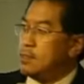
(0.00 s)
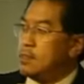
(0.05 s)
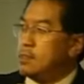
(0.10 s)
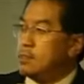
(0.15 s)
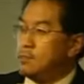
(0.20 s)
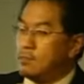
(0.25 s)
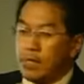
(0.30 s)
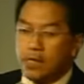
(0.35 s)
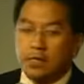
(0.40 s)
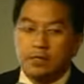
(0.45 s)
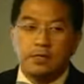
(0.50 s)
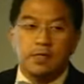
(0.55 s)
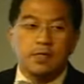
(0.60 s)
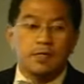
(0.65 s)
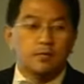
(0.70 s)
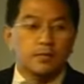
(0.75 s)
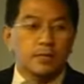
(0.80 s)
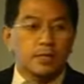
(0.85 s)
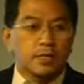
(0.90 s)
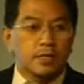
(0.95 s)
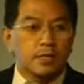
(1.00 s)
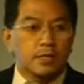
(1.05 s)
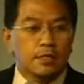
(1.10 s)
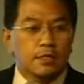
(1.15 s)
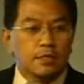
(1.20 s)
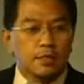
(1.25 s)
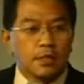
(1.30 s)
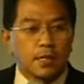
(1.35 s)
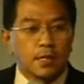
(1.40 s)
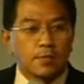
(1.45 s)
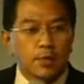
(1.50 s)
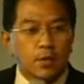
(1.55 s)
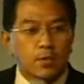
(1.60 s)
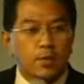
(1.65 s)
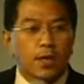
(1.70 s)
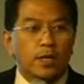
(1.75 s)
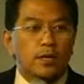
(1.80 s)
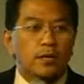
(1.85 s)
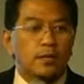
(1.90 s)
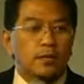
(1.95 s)
the Maqui being the number
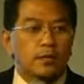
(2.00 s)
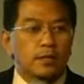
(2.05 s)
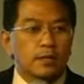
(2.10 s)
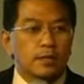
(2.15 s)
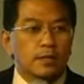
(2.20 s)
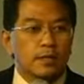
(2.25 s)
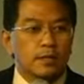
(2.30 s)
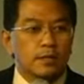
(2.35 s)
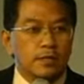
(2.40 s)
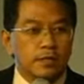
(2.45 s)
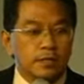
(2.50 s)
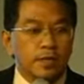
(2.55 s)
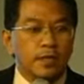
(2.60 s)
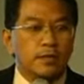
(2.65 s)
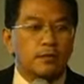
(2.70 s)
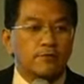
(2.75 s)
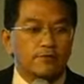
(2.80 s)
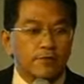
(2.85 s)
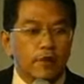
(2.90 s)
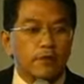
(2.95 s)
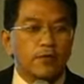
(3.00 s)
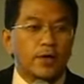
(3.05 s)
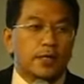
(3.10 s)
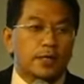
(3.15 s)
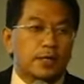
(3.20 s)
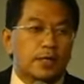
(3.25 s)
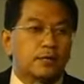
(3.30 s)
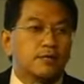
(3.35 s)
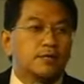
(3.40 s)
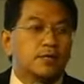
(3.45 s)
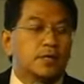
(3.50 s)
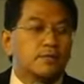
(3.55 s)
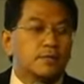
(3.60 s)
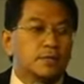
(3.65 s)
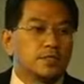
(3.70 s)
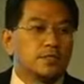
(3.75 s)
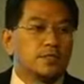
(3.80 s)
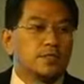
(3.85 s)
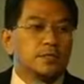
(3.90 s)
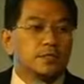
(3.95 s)
one, the king of ORAC now, that
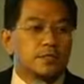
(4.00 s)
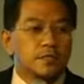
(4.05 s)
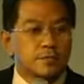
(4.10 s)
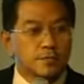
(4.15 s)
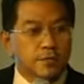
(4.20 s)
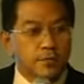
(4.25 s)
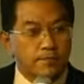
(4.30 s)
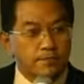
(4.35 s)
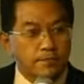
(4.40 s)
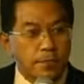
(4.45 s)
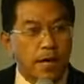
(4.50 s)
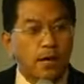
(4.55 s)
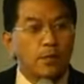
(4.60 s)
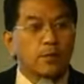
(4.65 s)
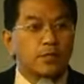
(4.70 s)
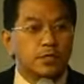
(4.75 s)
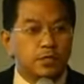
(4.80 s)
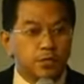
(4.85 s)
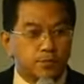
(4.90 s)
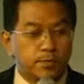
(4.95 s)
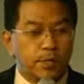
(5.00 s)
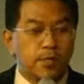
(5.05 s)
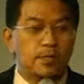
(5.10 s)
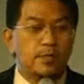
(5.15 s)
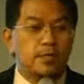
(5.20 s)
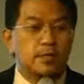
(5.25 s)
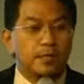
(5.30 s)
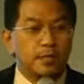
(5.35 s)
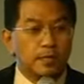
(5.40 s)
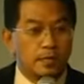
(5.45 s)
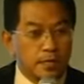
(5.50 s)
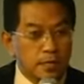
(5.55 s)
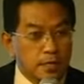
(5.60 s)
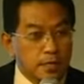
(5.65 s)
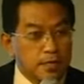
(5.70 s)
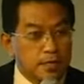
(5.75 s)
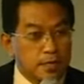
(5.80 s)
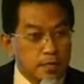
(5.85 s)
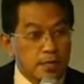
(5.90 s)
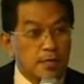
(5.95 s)
means in terms of power and speed, it
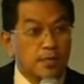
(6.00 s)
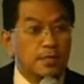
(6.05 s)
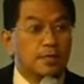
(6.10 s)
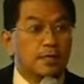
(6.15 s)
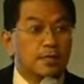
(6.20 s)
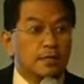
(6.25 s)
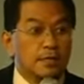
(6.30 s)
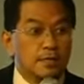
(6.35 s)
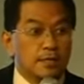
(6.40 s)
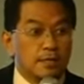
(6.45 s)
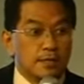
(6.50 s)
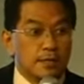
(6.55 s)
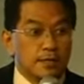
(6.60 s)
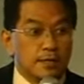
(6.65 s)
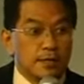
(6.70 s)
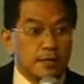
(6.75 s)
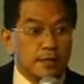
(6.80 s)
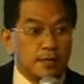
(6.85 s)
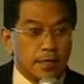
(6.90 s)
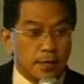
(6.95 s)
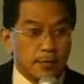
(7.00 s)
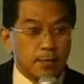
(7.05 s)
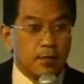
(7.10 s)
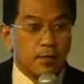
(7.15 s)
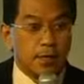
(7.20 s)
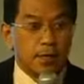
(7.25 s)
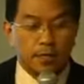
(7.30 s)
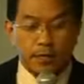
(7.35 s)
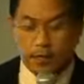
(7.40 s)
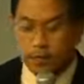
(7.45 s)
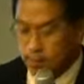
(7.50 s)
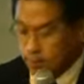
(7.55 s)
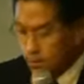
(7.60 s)
is the number one